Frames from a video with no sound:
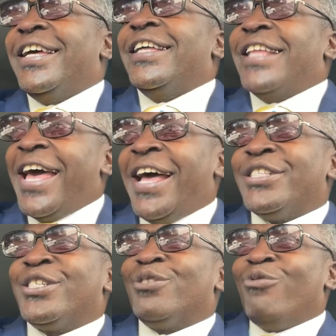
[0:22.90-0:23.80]

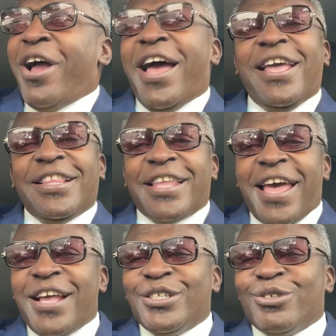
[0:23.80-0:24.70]
That's right,
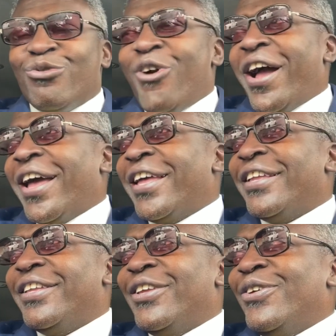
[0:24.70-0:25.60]
that's
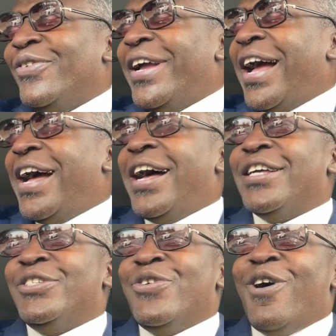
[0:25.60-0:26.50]
right. You
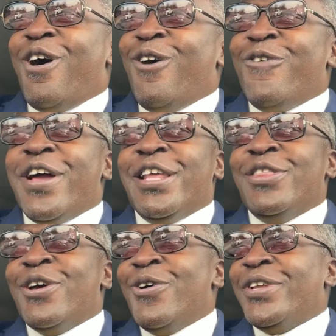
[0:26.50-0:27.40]
guys,
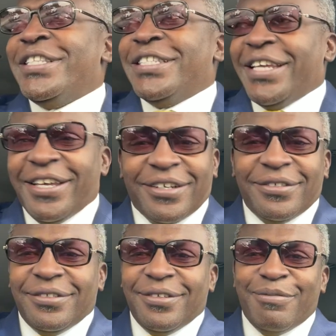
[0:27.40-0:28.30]
you already know the
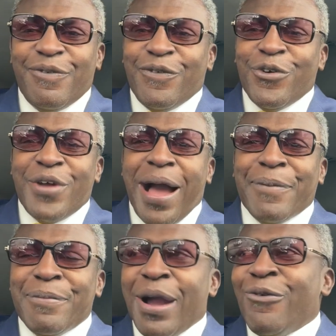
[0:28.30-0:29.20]
deal. Before you hop
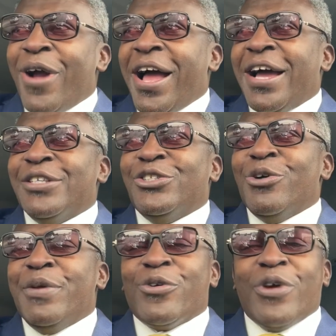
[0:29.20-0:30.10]
in my ride, do
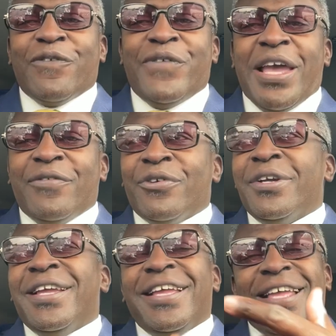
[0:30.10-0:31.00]
me a quick favor.
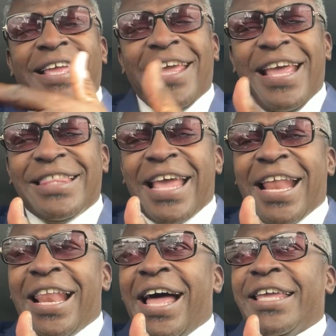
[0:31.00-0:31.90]
Hit
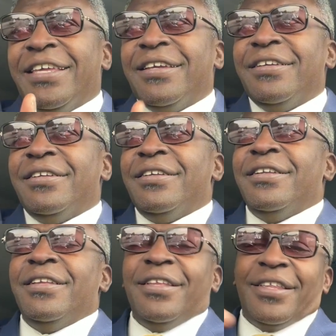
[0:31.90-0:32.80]
that like,
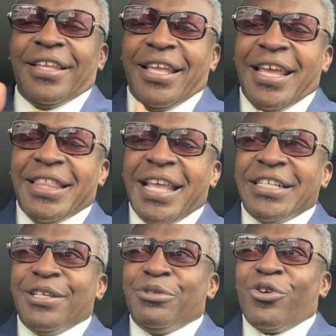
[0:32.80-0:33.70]
hit that
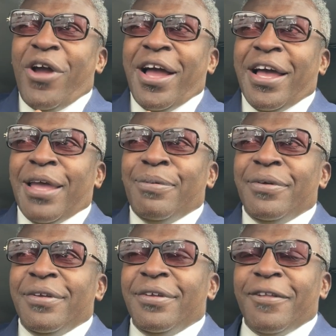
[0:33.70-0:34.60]
subscribe.
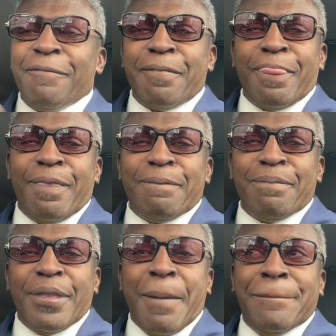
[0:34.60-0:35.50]

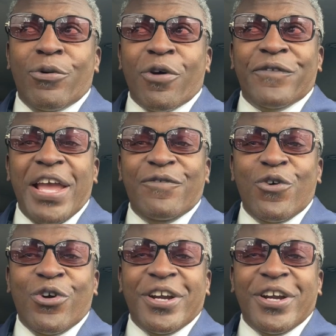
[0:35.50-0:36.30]
poor favor.